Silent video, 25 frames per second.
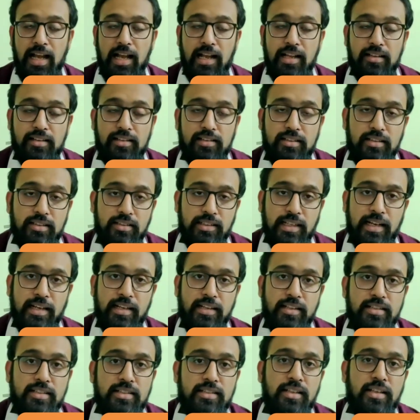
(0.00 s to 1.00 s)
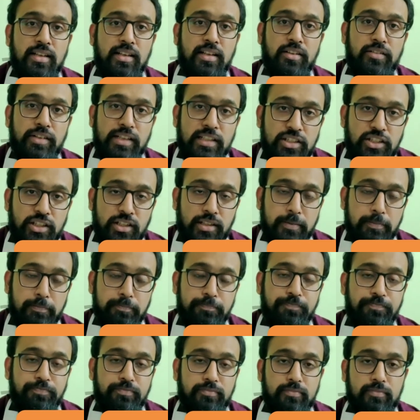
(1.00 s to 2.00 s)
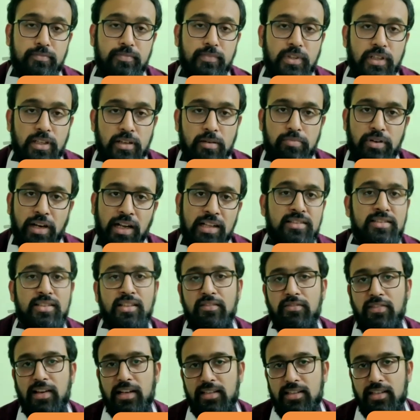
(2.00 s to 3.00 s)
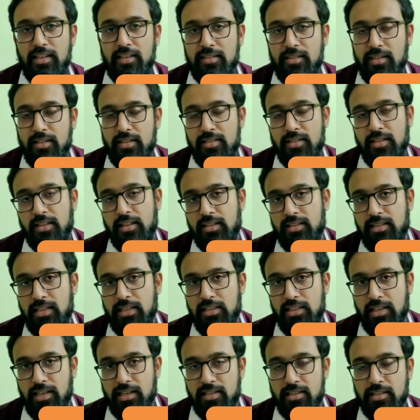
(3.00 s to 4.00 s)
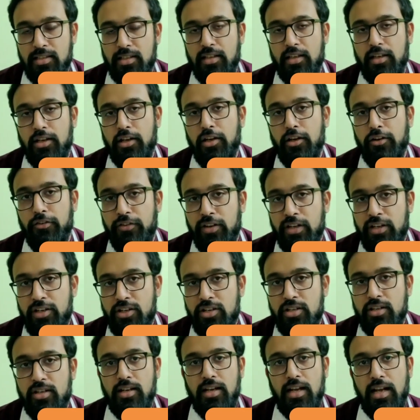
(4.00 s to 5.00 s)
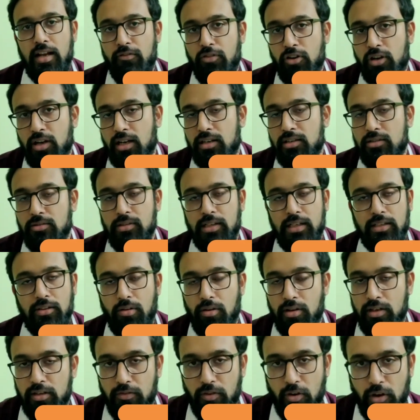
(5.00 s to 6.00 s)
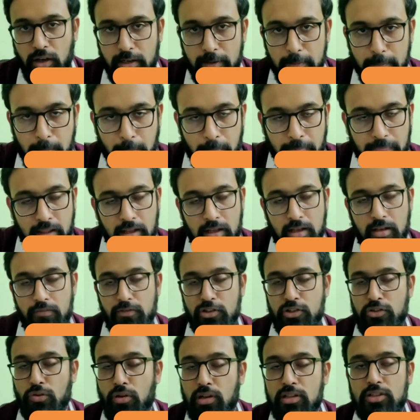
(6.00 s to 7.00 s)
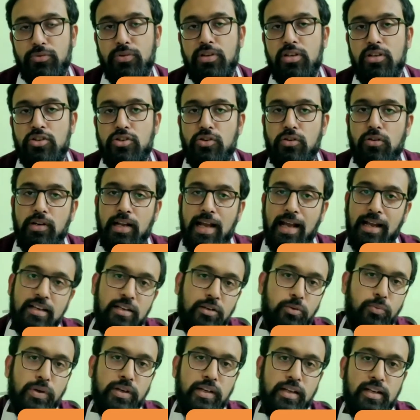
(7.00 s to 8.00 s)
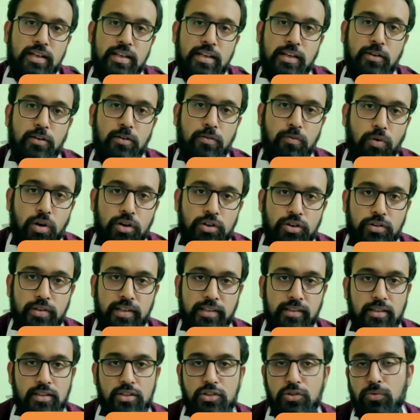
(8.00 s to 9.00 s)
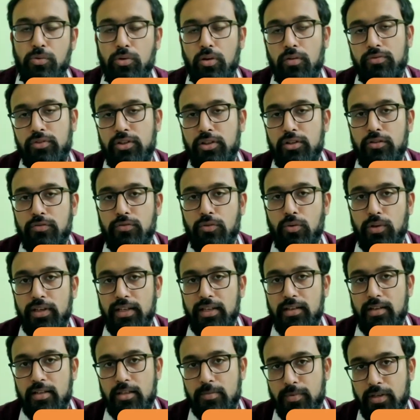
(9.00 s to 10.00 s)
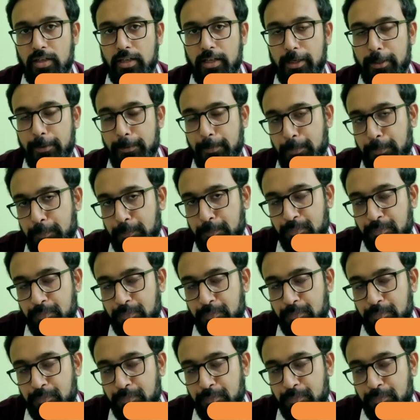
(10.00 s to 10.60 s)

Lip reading: and diets rich in branched fatty acids such as fish, avocado and olive oil. We should also ensure adequate intake of water in the tune of 3 to 4 liters per day.